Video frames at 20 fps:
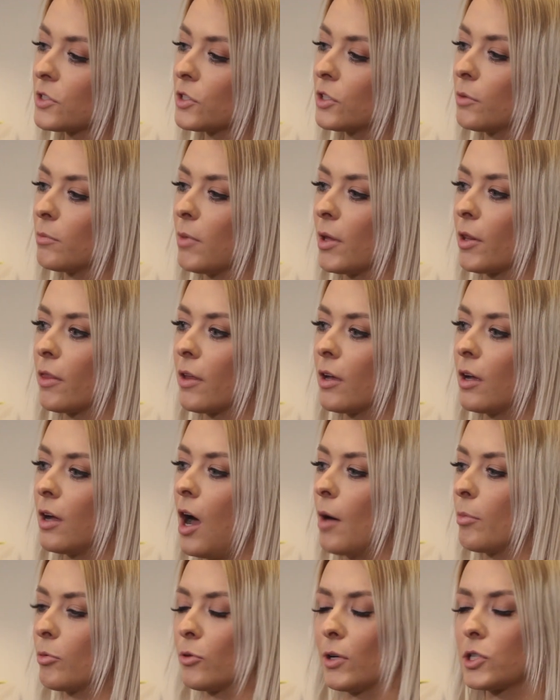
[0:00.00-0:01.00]
to your monthly
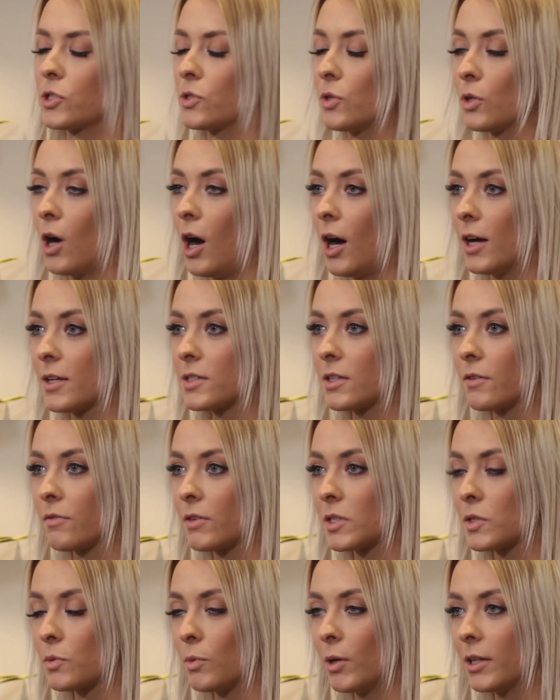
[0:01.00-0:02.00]
operational cost of
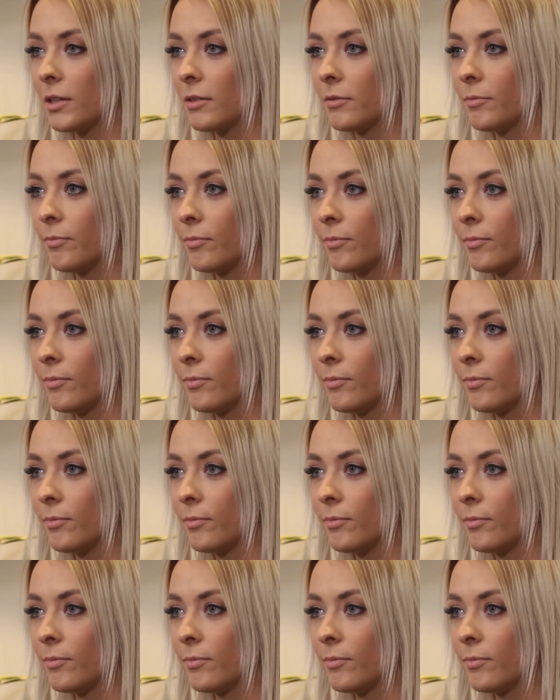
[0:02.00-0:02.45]
this one.